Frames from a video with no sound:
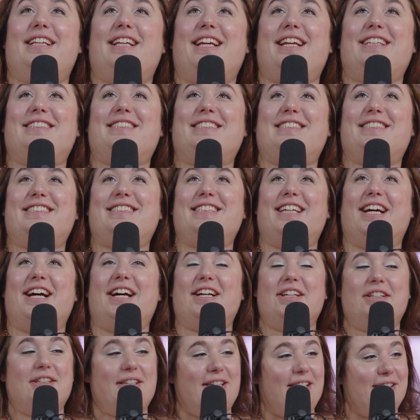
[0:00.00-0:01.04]

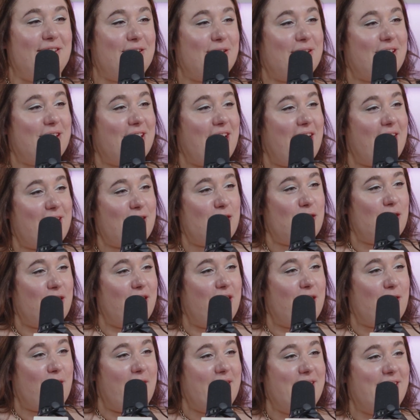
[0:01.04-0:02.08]
it's actually
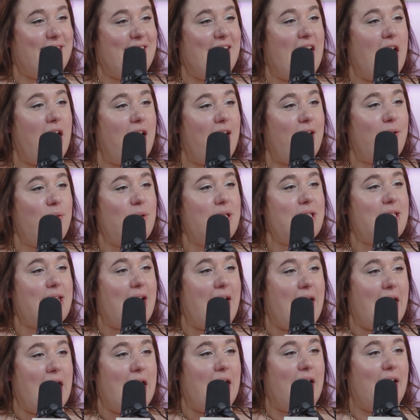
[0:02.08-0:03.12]
crazy. I was
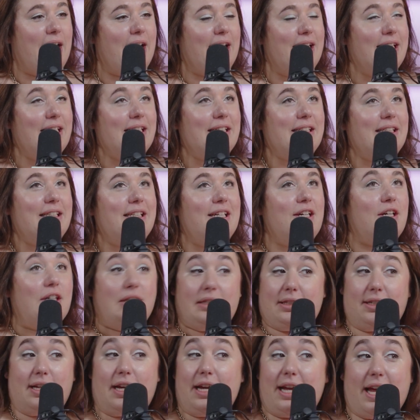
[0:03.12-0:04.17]

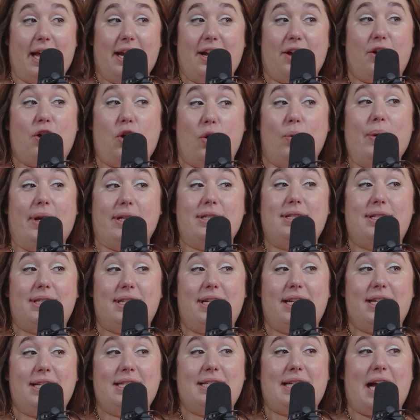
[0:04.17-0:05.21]
in a
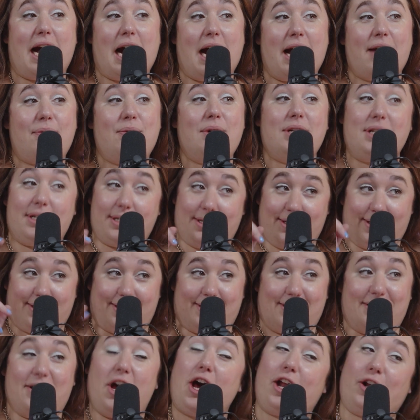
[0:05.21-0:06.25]
coincidence. I was
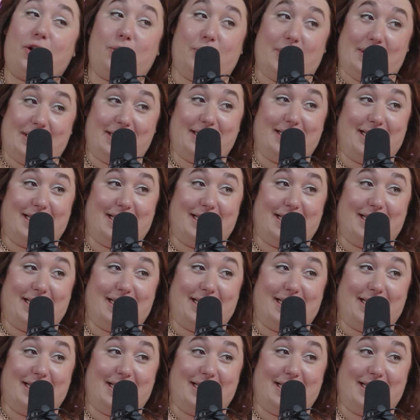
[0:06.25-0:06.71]
not a coincidence.